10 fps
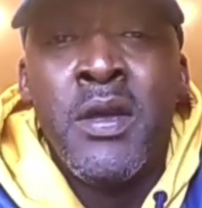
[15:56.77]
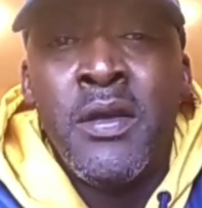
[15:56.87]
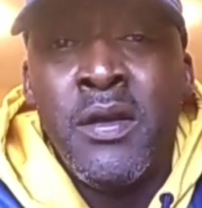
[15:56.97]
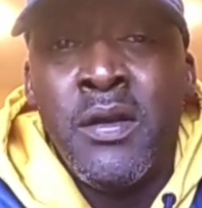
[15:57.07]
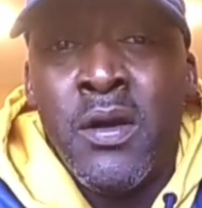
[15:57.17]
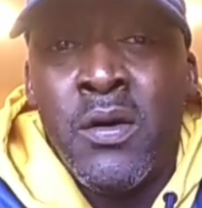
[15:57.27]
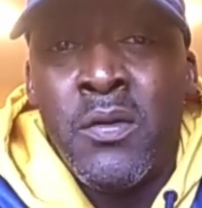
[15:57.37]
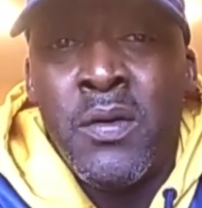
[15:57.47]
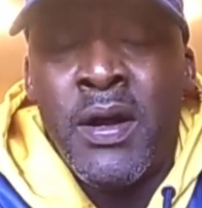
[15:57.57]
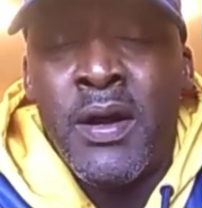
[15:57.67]

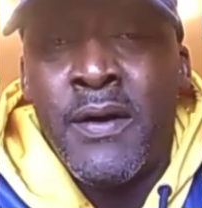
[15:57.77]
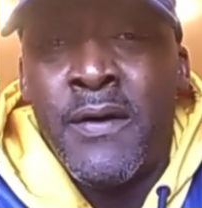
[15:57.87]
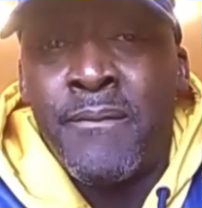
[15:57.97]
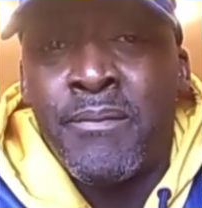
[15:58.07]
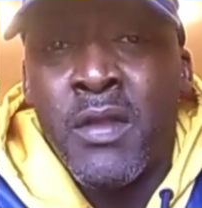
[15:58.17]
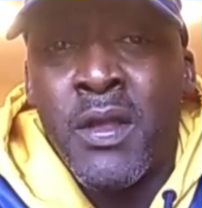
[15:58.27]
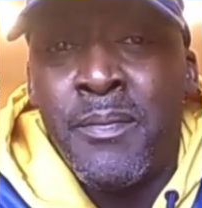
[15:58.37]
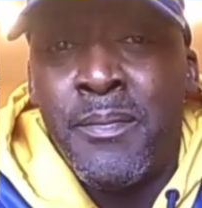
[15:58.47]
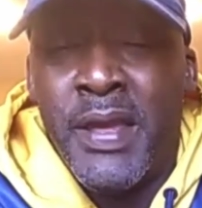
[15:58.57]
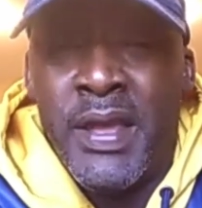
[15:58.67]

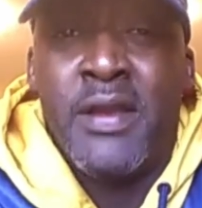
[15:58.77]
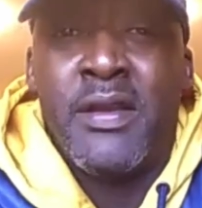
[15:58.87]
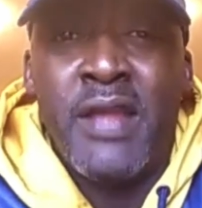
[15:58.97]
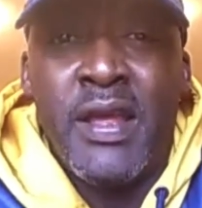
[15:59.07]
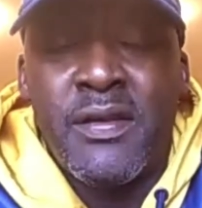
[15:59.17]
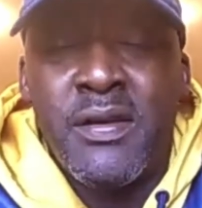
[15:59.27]
being addicted to